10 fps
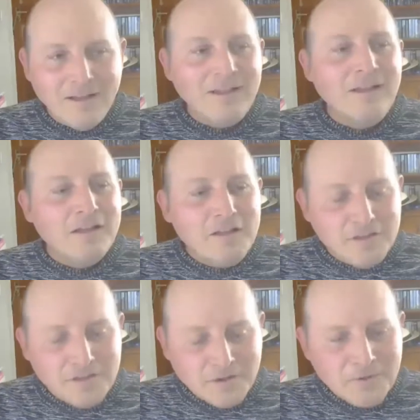
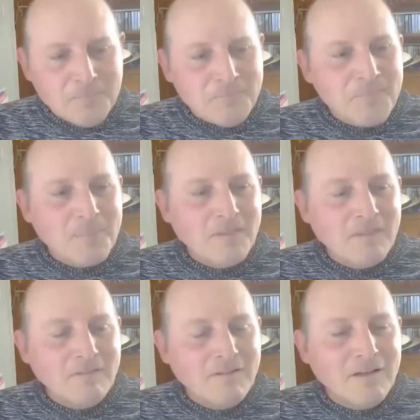So,
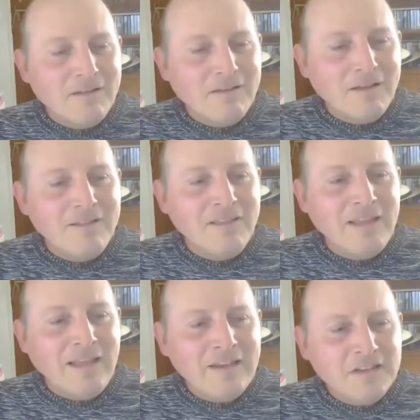the
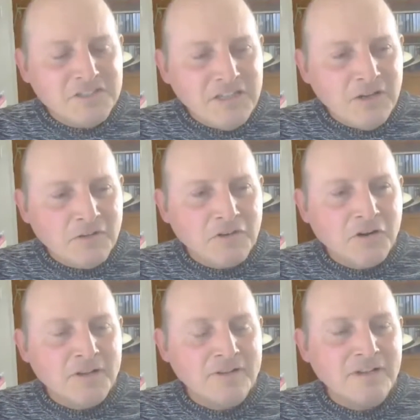energy of a
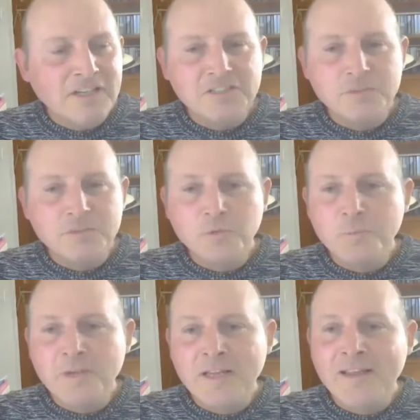constellation would
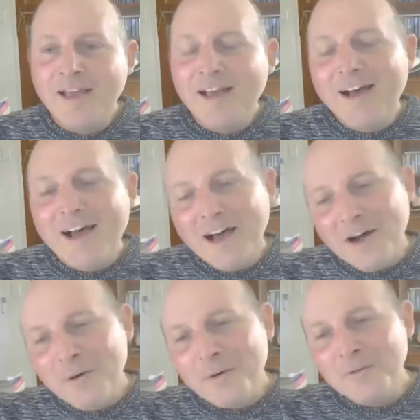be
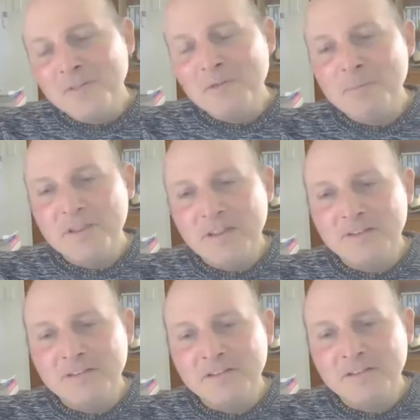how the
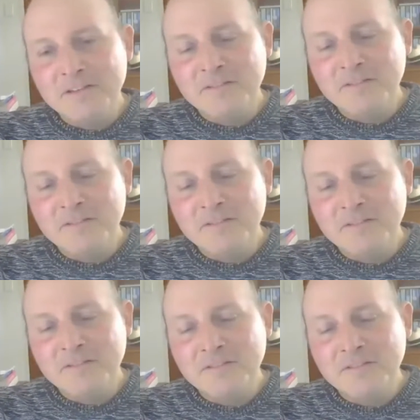
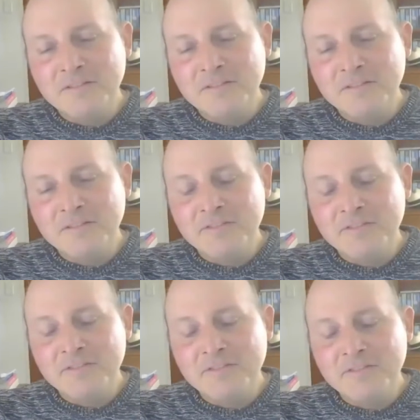representatives, the position
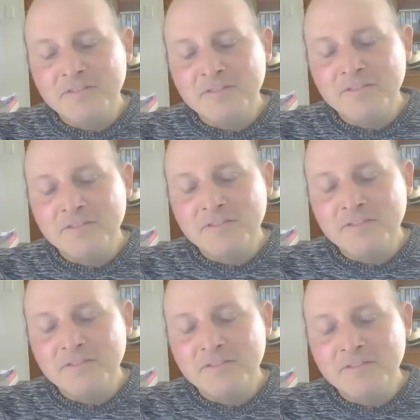that the
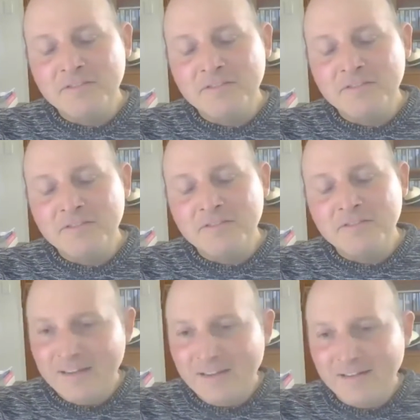representatives are
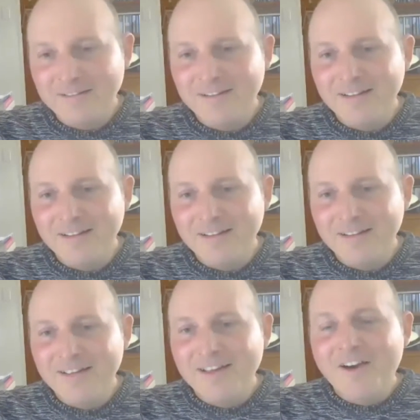taking.
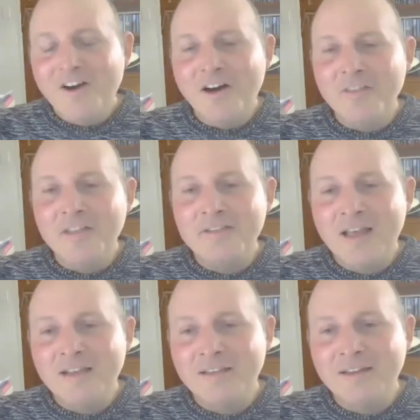Are they
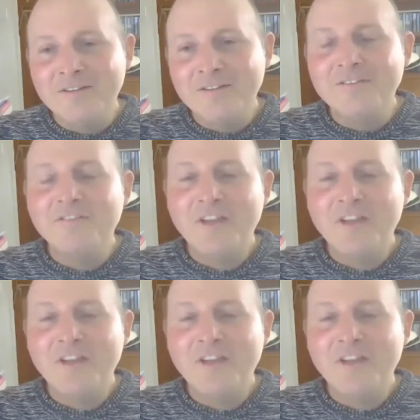standing